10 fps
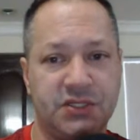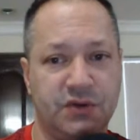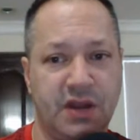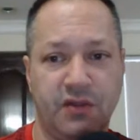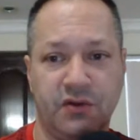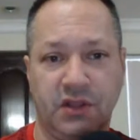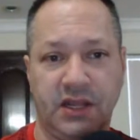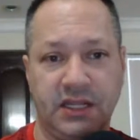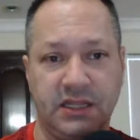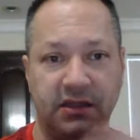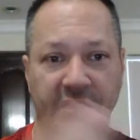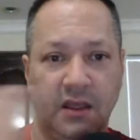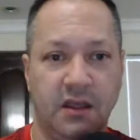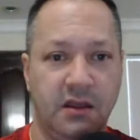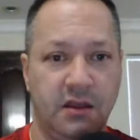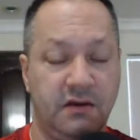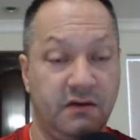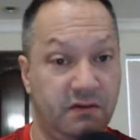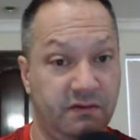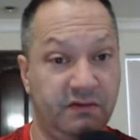So now they're letting the
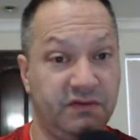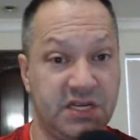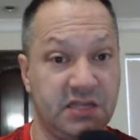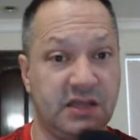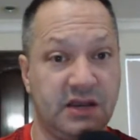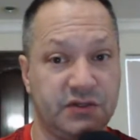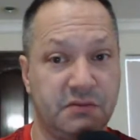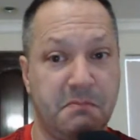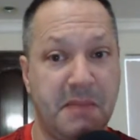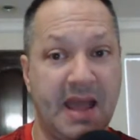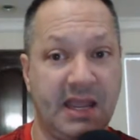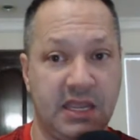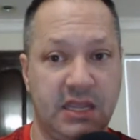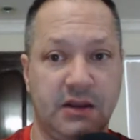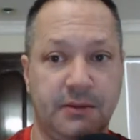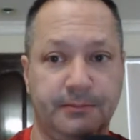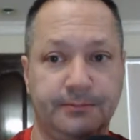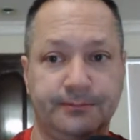15,000 back in.